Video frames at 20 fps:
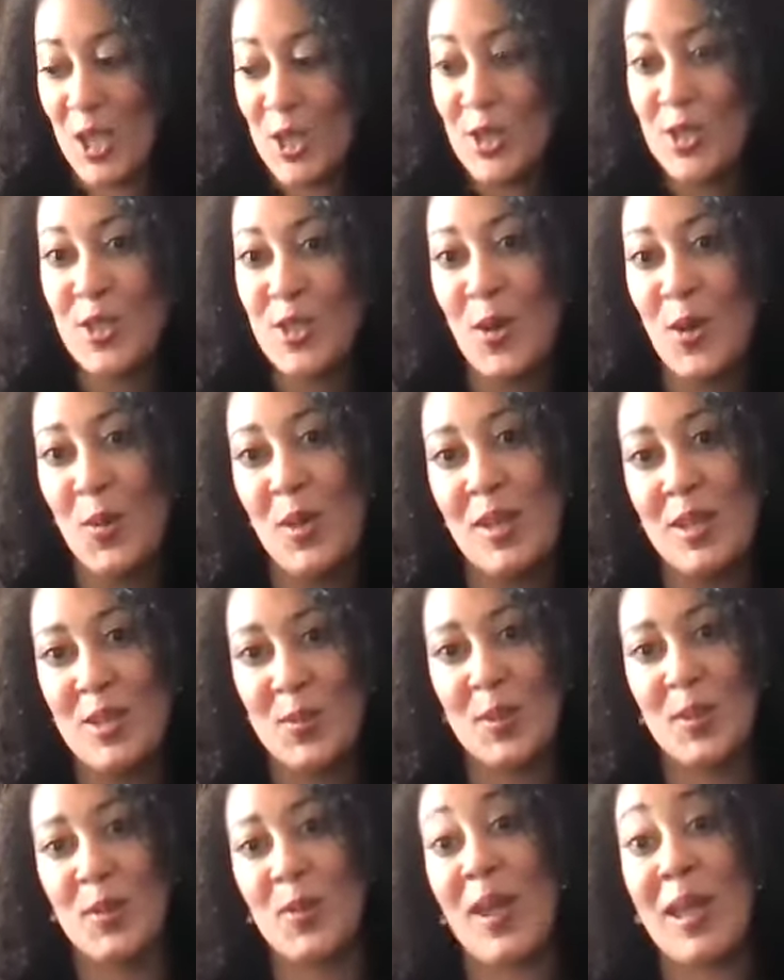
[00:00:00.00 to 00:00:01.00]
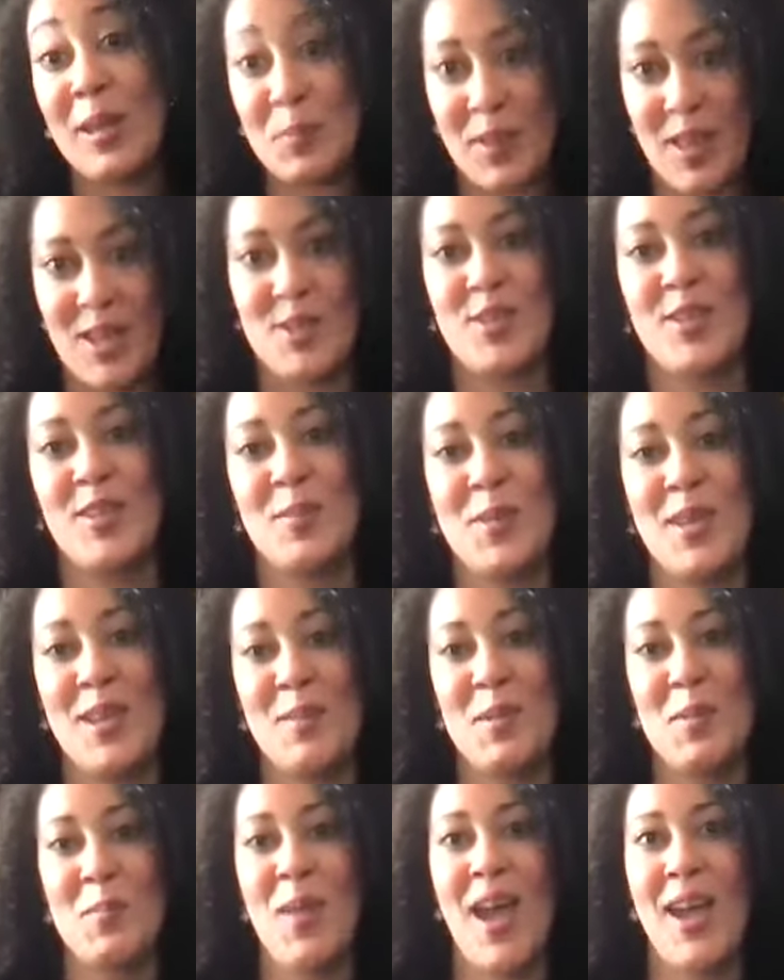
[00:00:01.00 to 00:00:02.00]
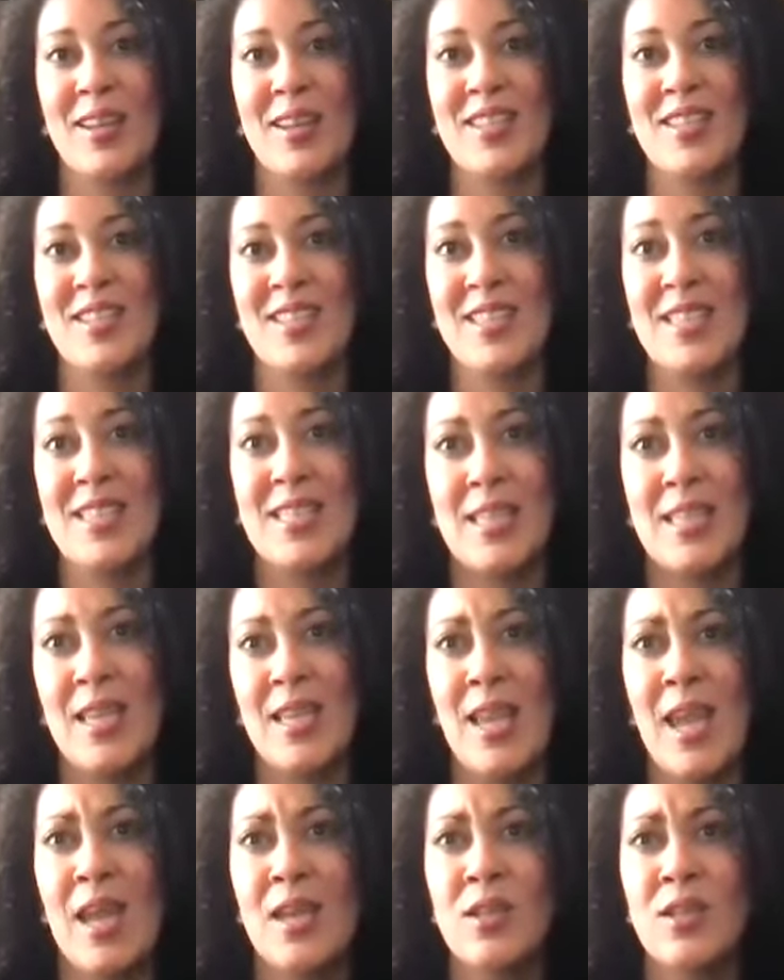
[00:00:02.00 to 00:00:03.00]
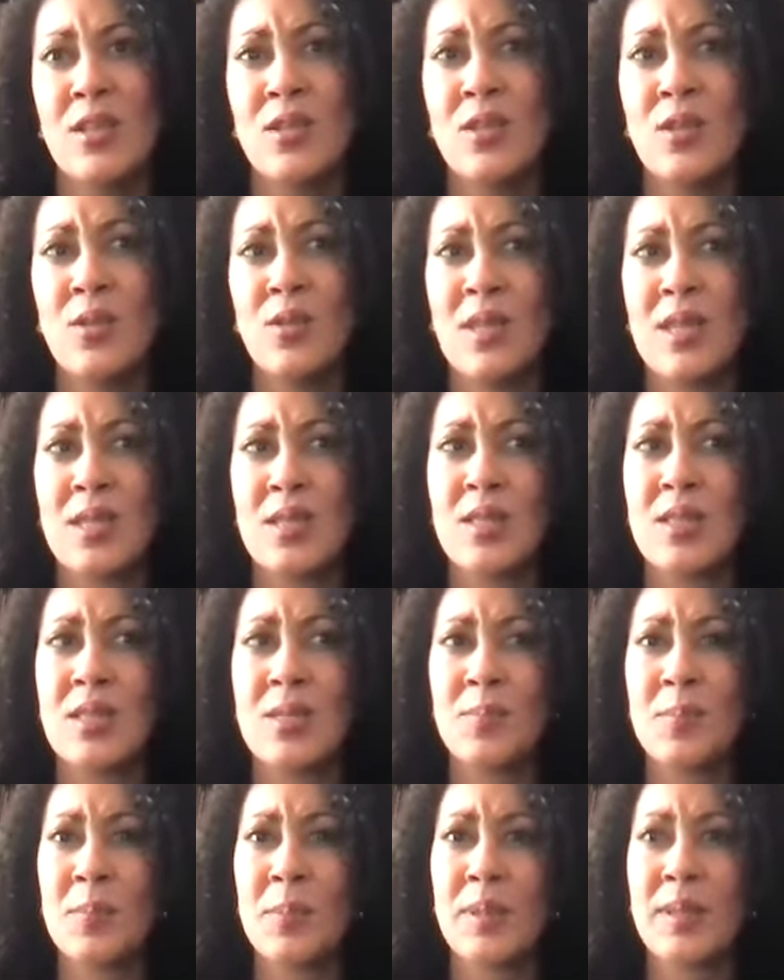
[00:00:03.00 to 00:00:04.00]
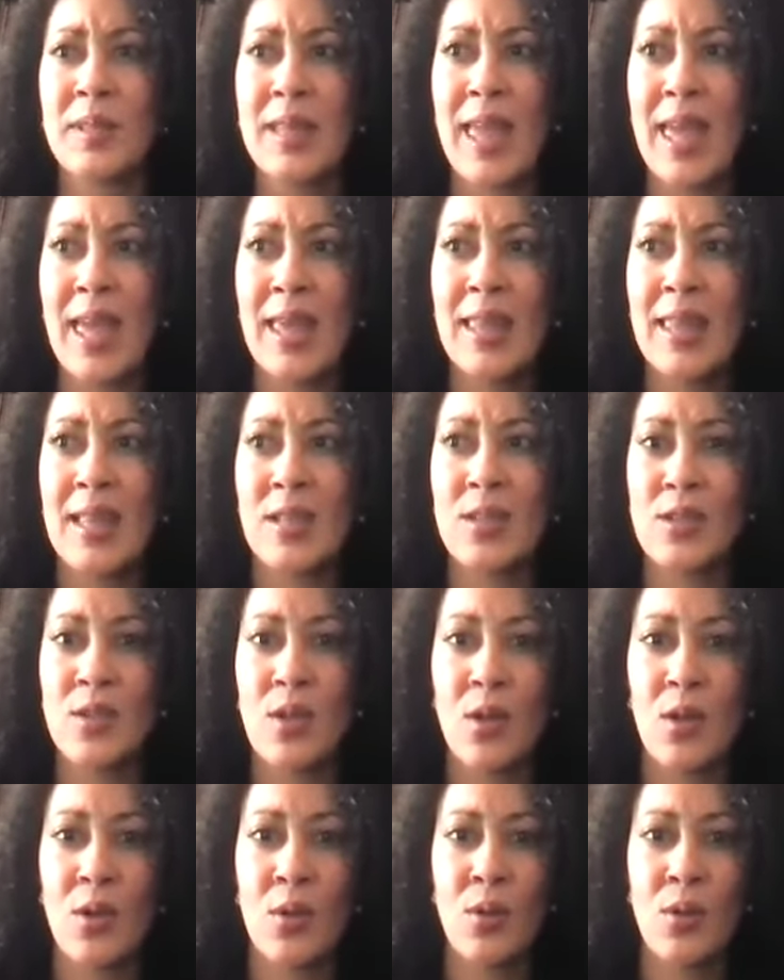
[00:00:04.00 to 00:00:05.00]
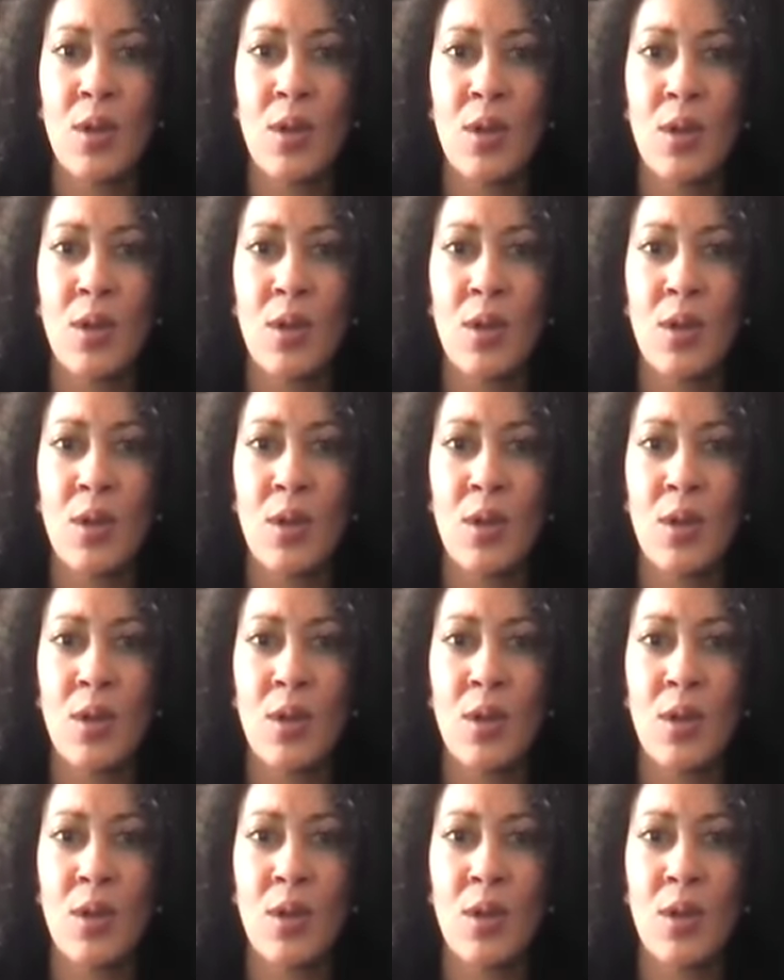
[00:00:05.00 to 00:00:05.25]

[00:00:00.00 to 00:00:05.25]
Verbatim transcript: So it is with great pleasure to be coming back to DC and to do this play that's so